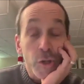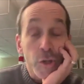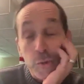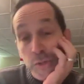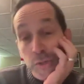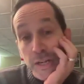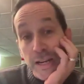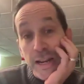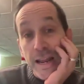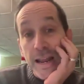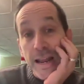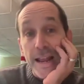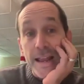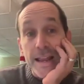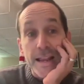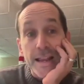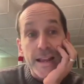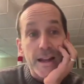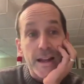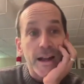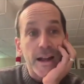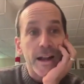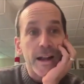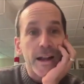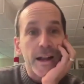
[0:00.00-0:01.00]
So
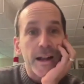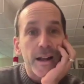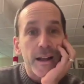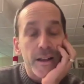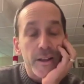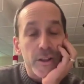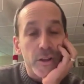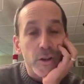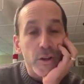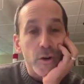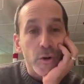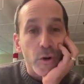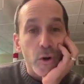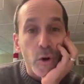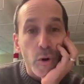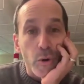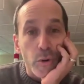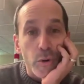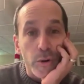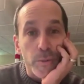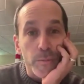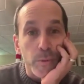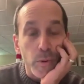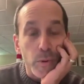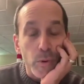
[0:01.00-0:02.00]
today,
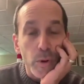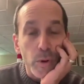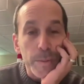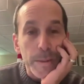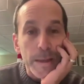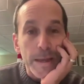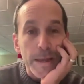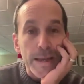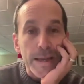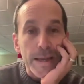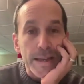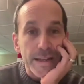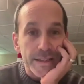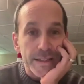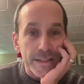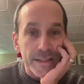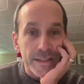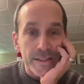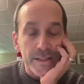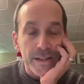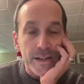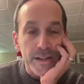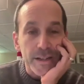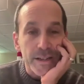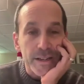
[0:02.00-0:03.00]
coal employment in
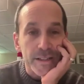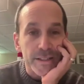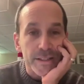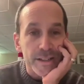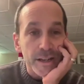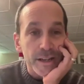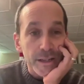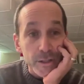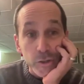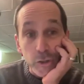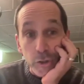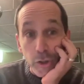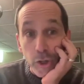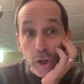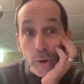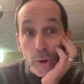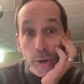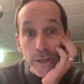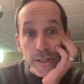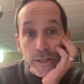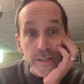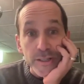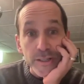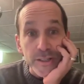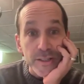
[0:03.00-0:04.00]
Kentucky is at its
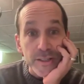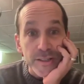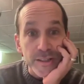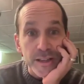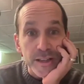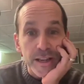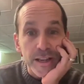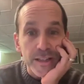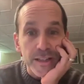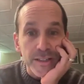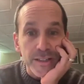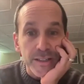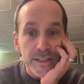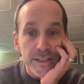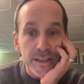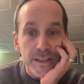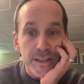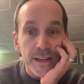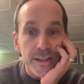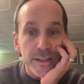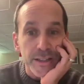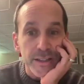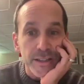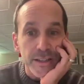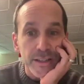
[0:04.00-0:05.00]
lowest since the
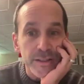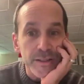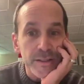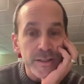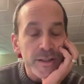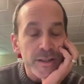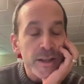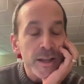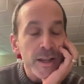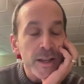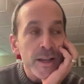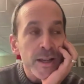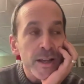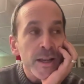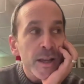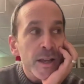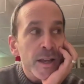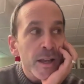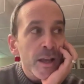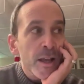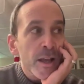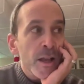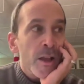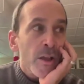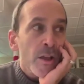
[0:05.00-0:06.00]
1890s.
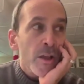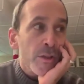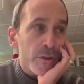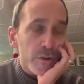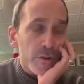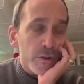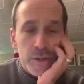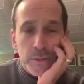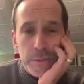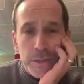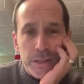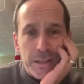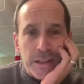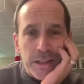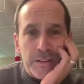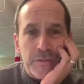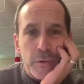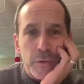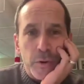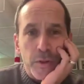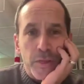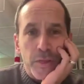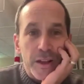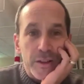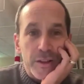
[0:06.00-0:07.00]
There's something like
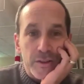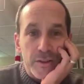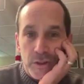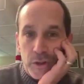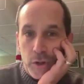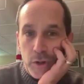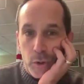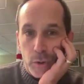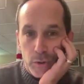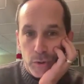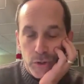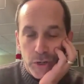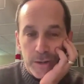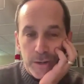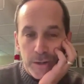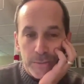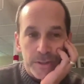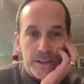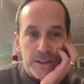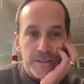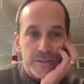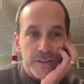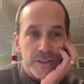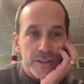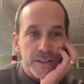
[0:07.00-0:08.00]
4,000 coal jobs
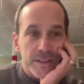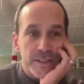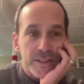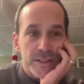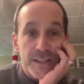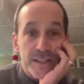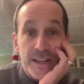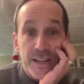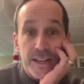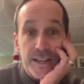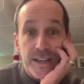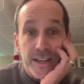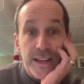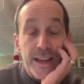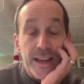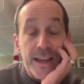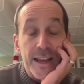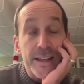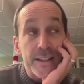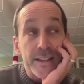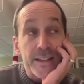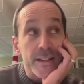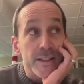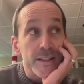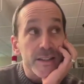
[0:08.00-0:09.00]
left in the state.
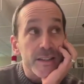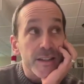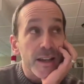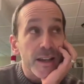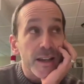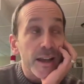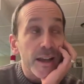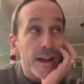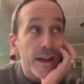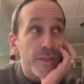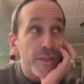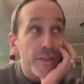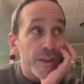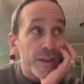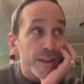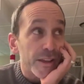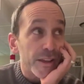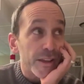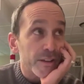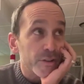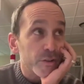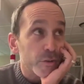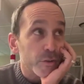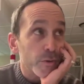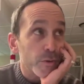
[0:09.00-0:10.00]
And I think
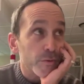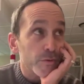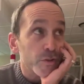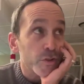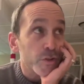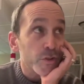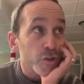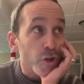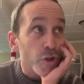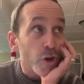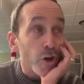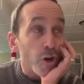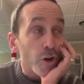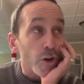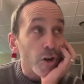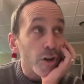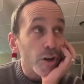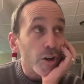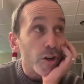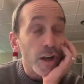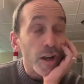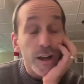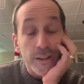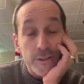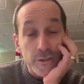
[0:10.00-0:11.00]
in a sort of
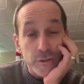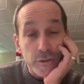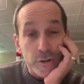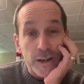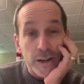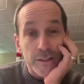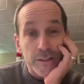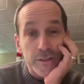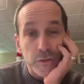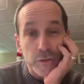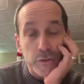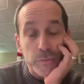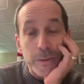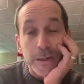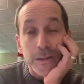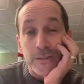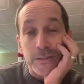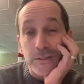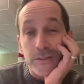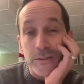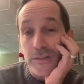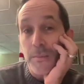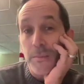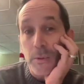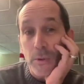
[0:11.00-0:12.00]
stark contrast, there's
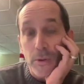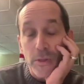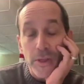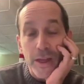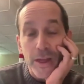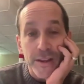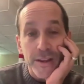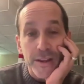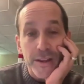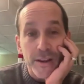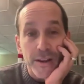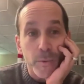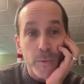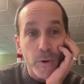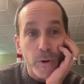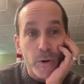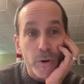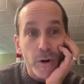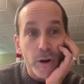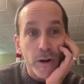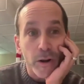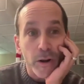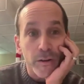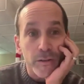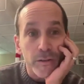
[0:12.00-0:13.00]
about double that number
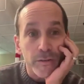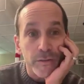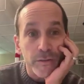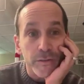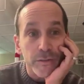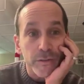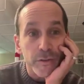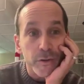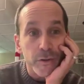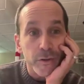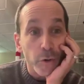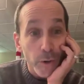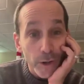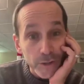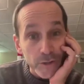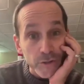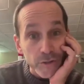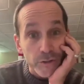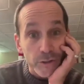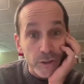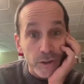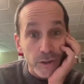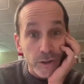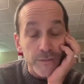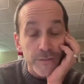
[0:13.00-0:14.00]
of
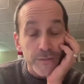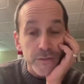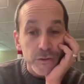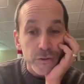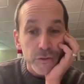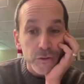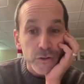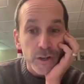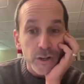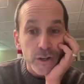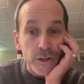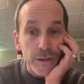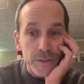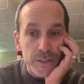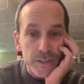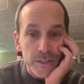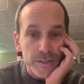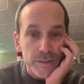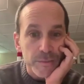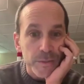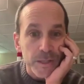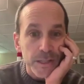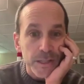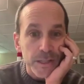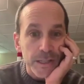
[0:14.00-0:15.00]
correctional officer jobs. It's
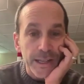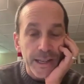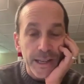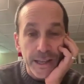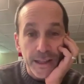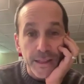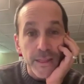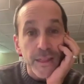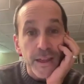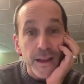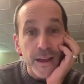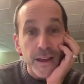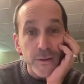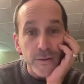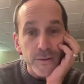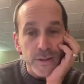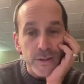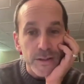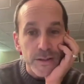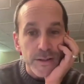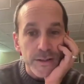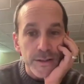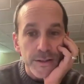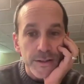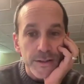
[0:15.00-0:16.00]
something like
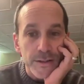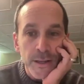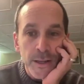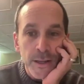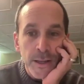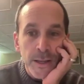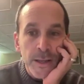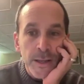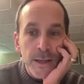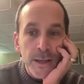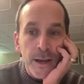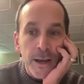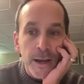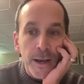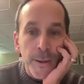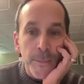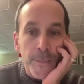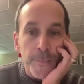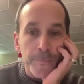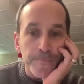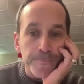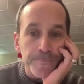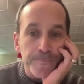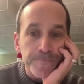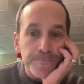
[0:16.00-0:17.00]
8,000.
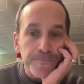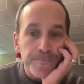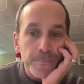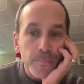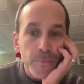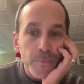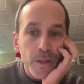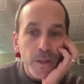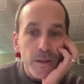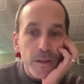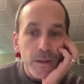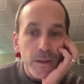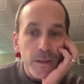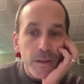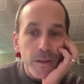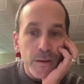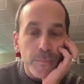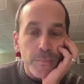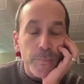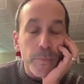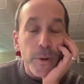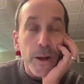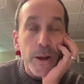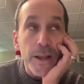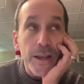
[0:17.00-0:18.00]
Um,
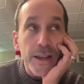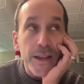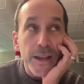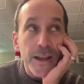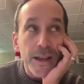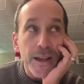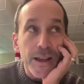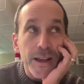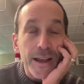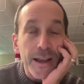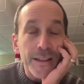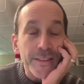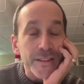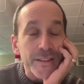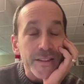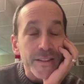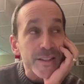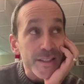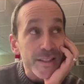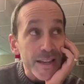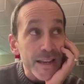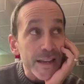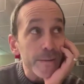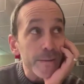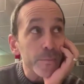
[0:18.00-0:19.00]
but at the
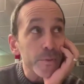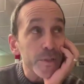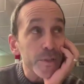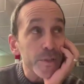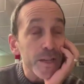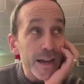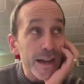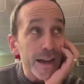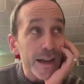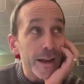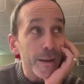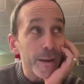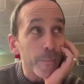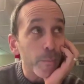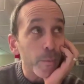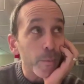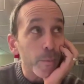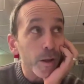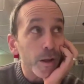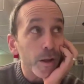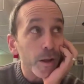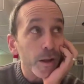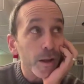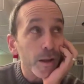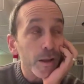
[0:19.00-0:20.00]
same time
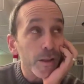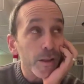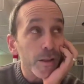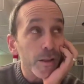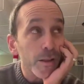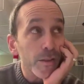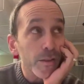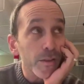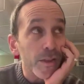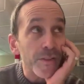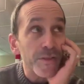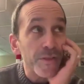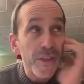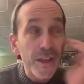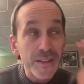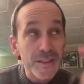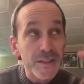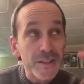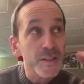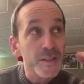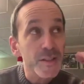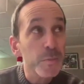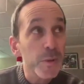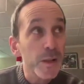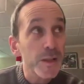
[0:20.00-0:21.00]
that
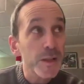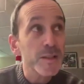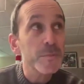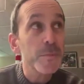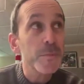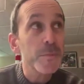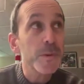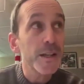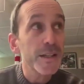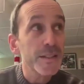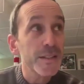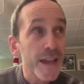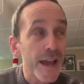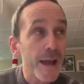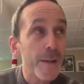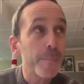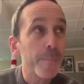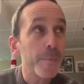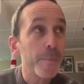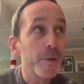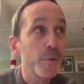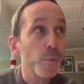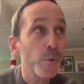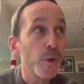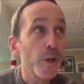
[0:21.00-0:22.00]
displacement has
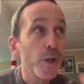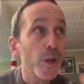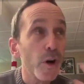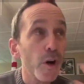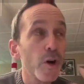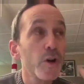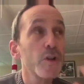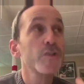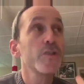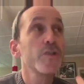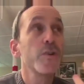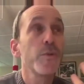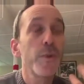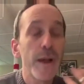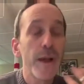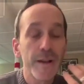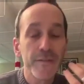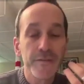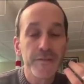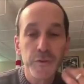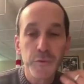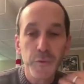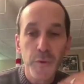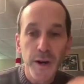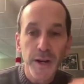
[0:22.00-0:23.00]
happened, we also
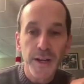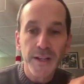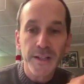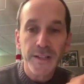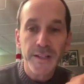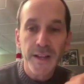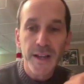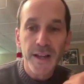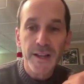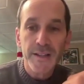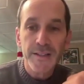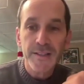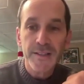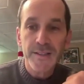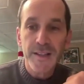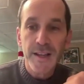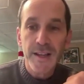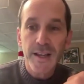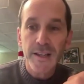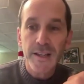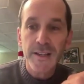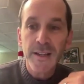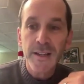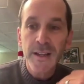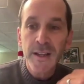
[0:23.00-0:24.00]
have to recognize
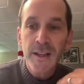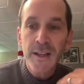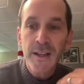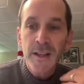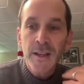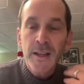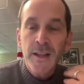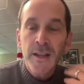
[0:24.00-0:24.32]
that